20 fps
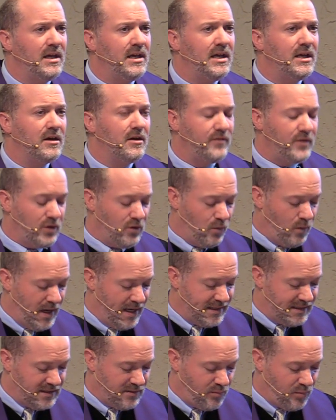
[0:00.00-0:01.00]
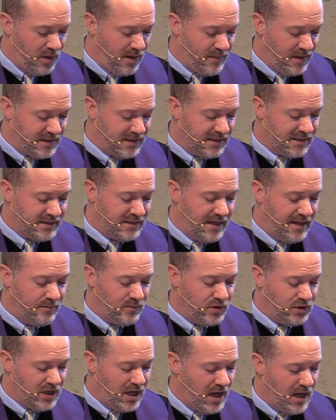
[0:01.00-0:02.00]
He interviewed a white supremacist
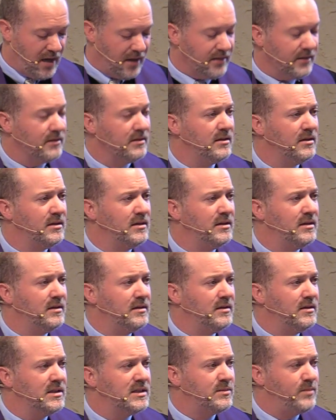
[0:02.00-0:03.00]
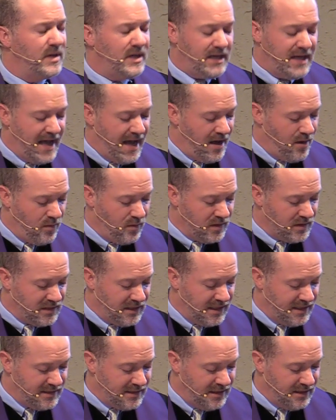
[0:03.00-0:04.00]
named John, spending
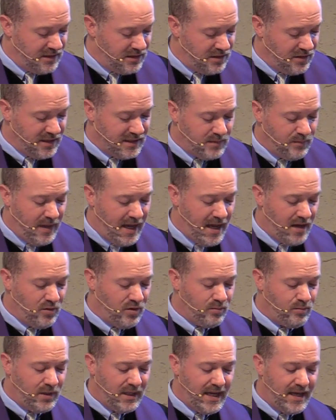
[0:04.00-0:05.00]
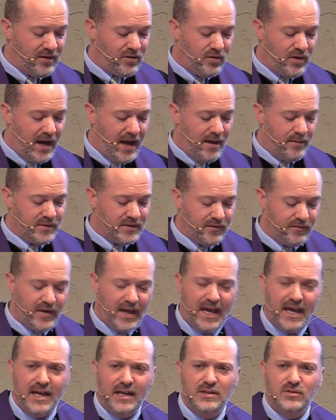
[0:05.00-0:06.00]
hours listening to this man who had planned crimes of
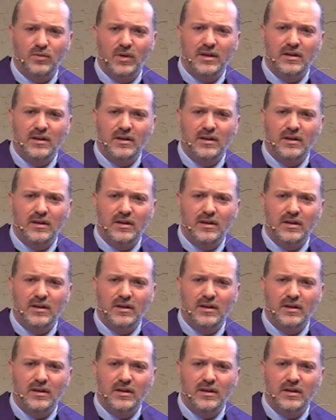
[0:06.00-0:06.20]
hate.